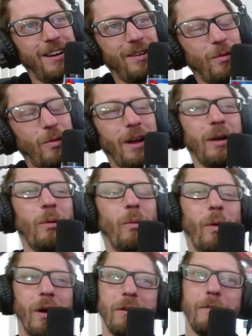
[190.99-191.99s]
what a
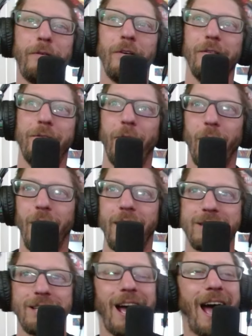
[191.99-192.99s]
wonderful
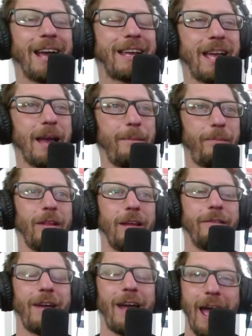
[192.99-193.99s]
voice! I can't
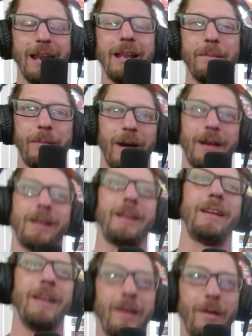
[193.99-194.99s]
believe
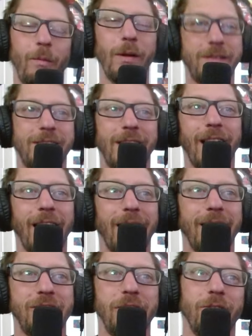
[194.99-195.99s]
anybody would
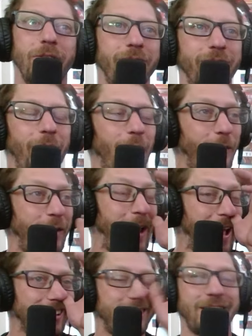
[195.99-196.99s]
say she
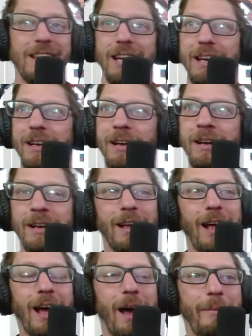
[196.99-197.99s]
can't sing.
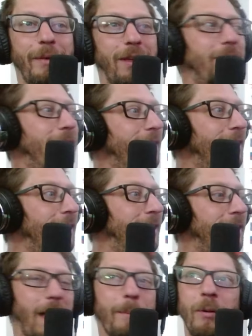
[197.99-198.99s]
I mean,
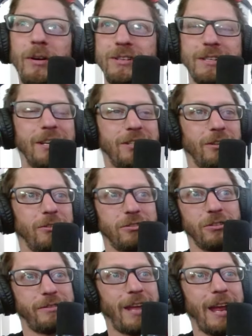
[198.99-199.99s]
that person needs to
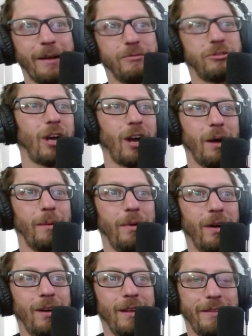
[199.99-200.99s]
lose their damn job
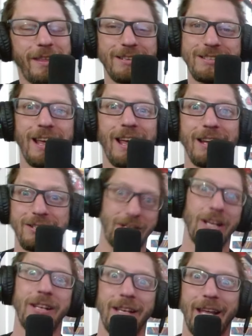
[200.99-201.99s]
that say
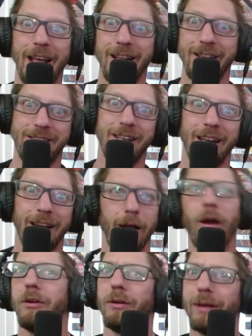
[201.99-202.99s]
Sydnie can't
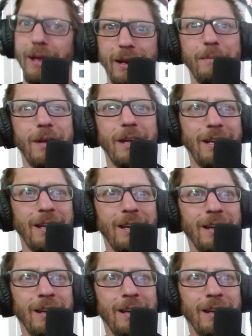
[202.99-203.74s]
sing. Are you kidding me?